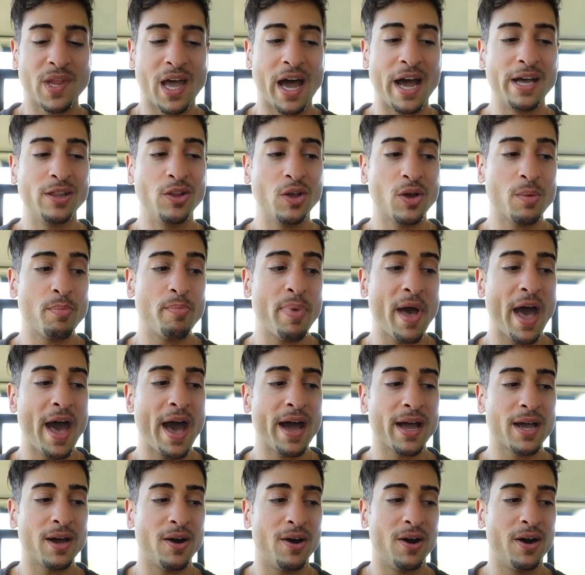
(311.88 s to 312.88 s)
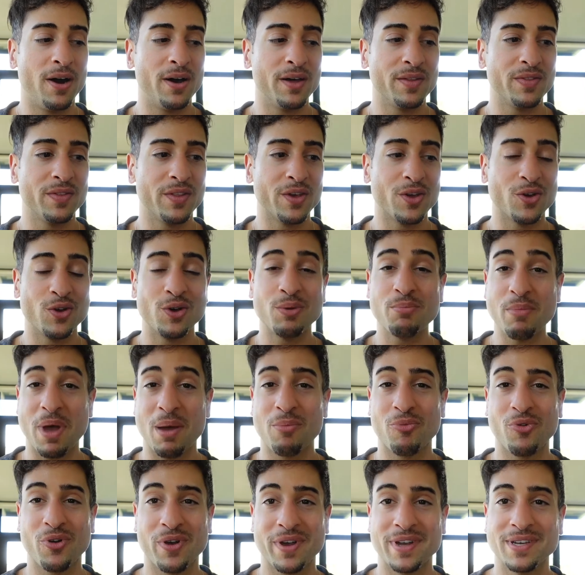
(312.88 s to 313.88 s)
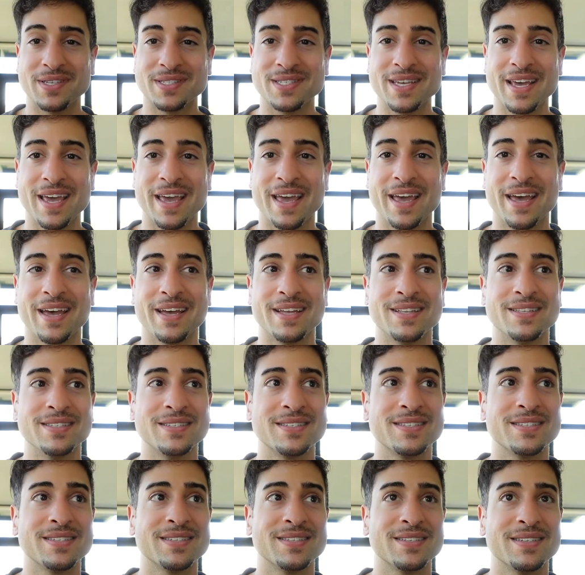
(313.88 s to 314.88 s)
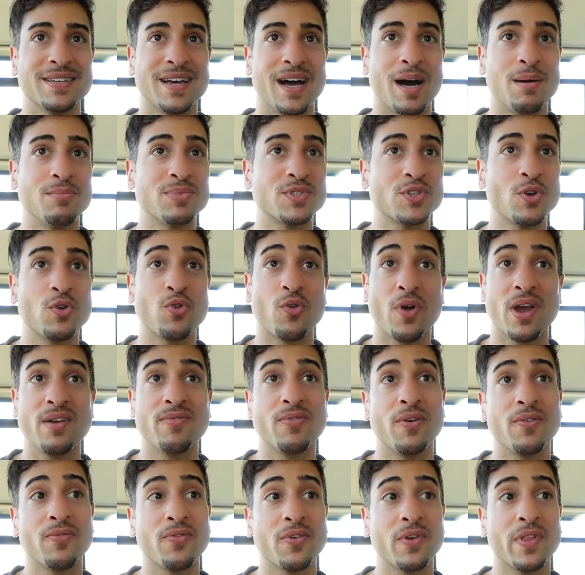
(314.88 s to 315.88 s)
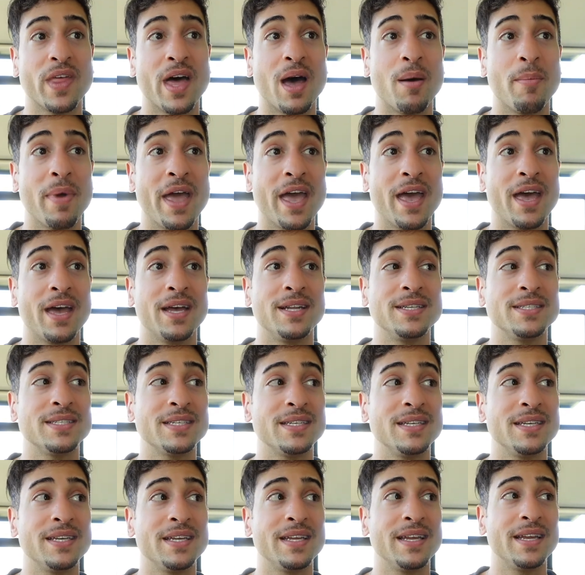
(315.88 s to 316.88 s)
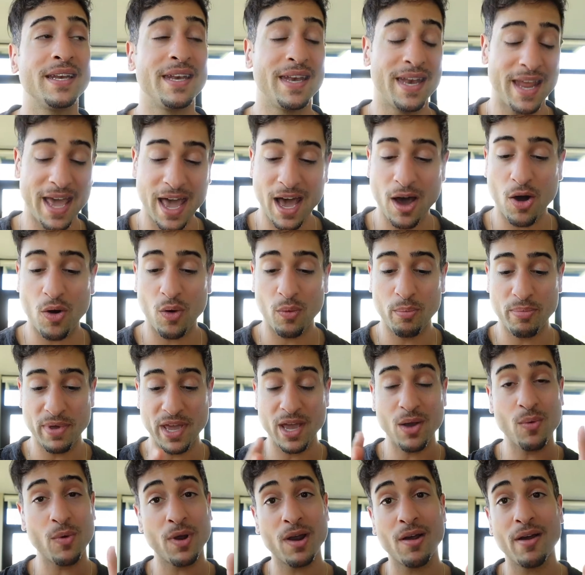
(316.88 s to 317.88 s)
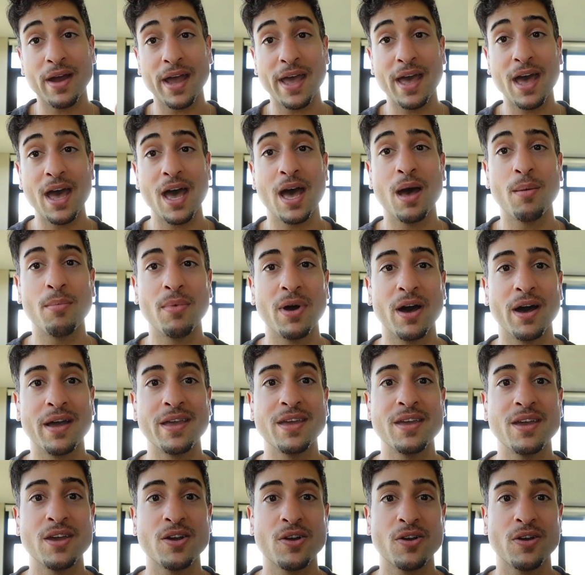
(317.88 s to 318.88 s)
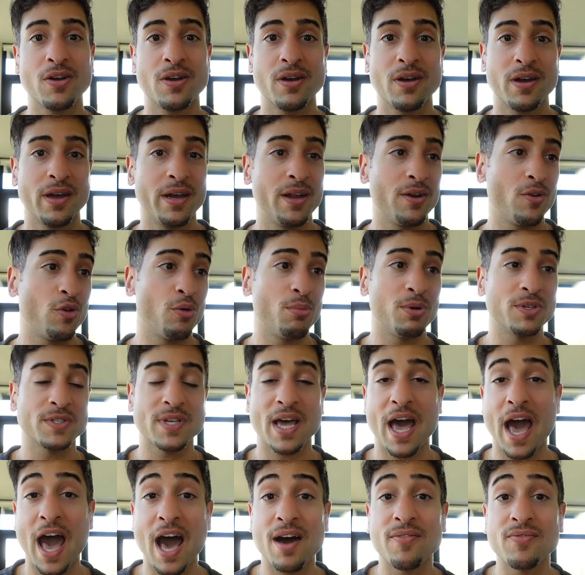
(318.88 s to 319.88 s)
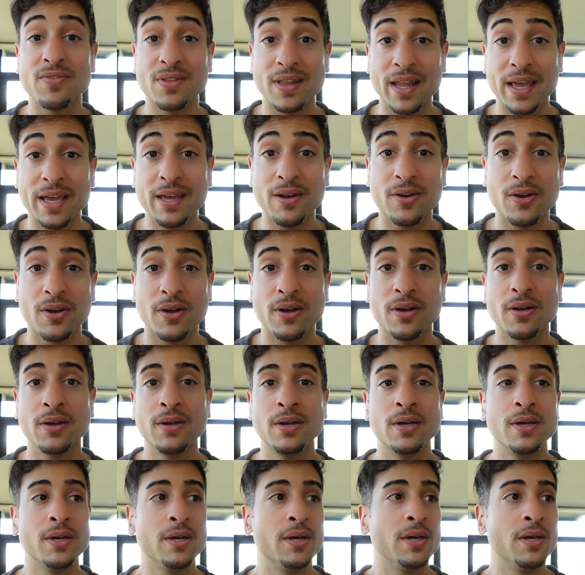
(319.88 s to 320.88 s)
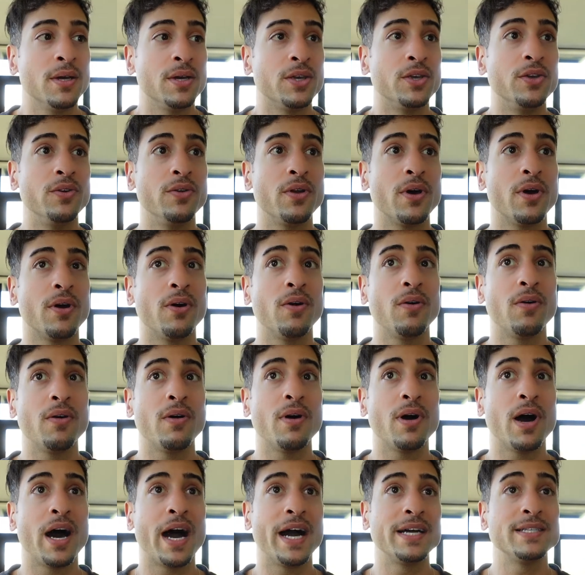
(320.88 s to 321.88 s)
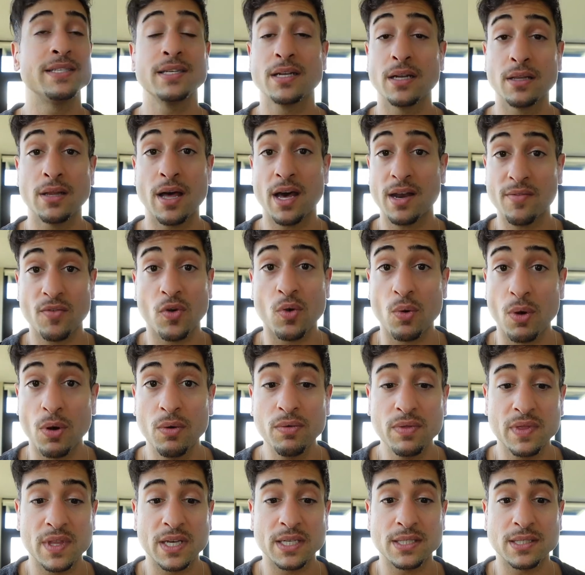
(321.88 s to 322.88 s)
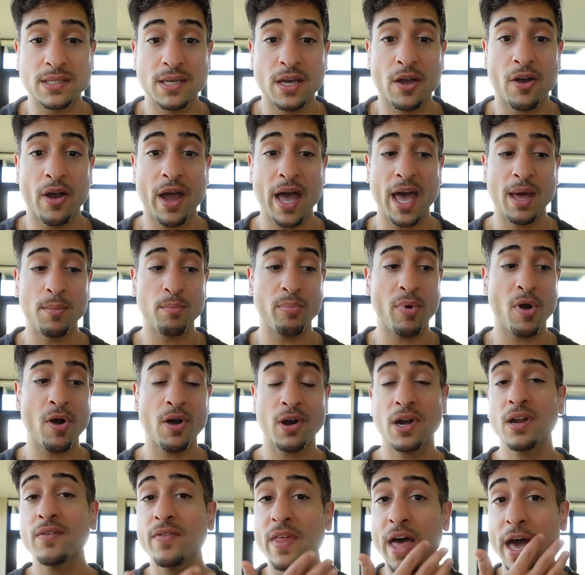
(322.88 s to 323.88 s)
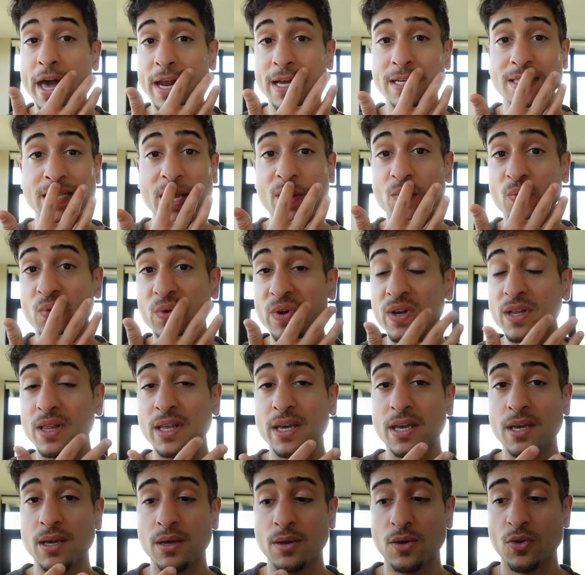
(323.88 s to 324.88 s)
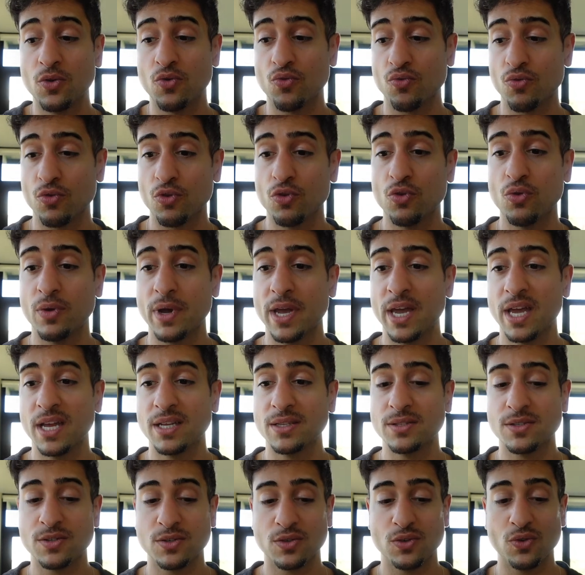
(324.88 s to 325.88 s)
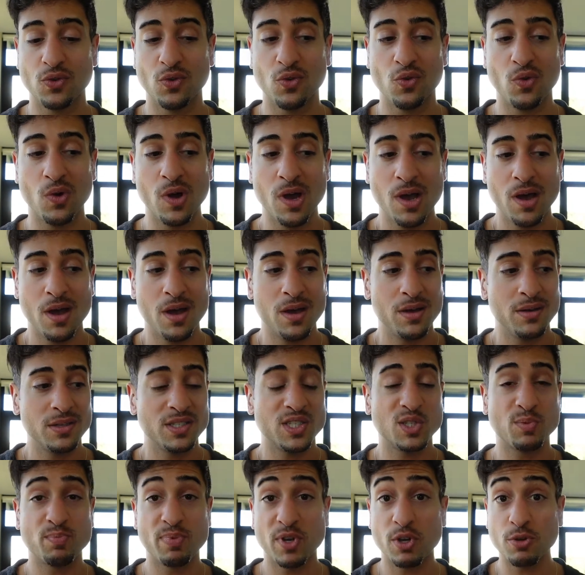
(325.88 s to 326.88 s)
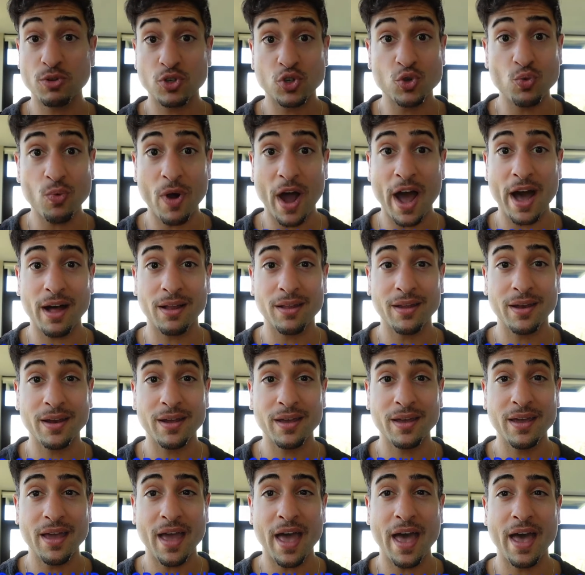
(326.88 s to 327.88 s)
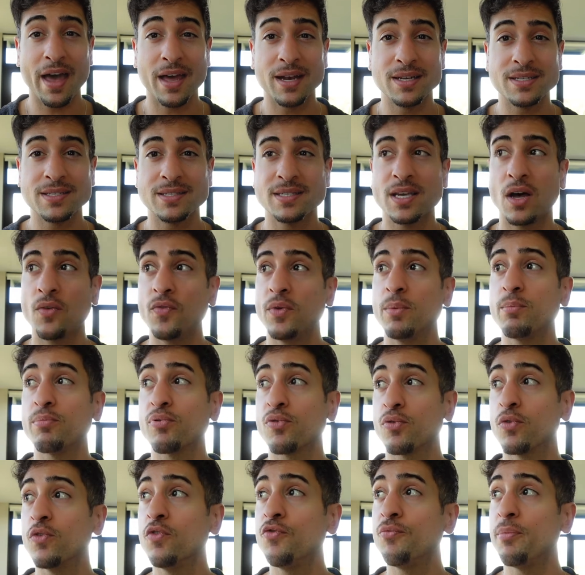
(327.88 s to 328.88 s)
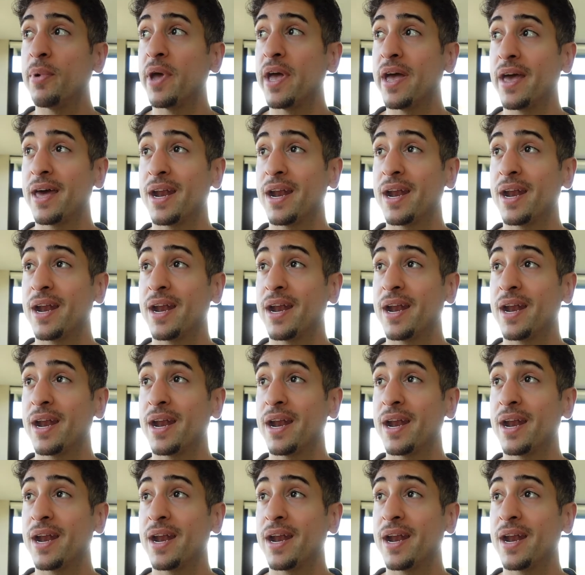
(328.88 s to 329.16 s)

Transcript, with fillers: i look back on the good memories and i'm so grateful for them and now being where i am a year and almost a half later you know, I did a lot of growth this year. And part of that is I really grew into spirituality and self improvement.